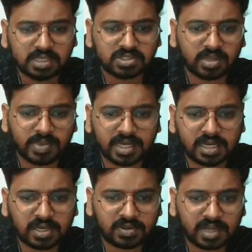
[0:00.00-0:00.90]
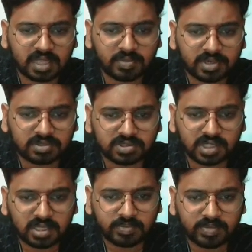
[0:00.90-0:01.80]
So immediately you can able to
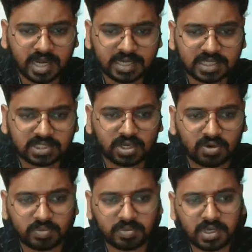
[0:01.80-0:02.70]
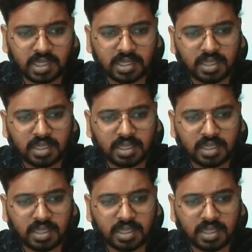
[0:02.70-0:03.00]
see Maddy as an output.